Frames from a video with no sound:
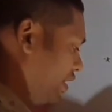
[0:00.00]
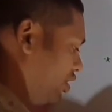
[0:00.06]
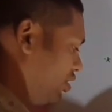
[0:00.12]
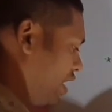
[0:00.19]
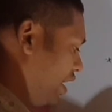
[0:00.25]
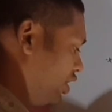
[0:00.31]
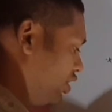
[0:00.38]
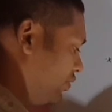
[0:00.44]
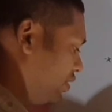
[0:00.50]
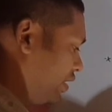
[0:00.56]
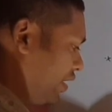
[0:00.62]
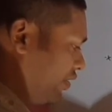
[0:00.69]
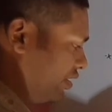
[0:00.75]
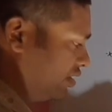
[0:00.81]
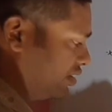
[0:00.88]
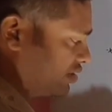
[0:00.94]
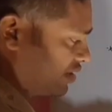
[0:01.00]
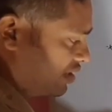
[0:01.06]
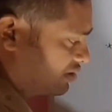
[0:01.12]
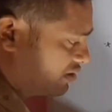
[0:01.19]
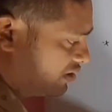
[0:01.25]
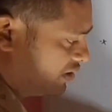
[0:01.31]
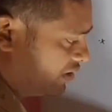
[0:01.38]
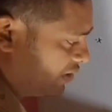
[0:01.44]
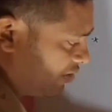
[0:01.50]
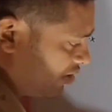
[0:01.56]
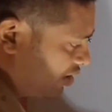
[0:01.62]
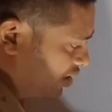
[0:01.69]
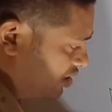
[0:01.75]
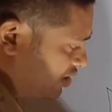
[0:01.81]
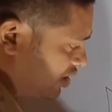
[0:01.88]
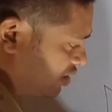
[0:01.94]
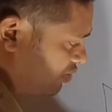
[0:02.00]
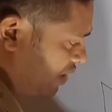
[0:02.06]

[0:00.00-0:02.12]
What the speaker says: out the height of the tower in this case. In this case,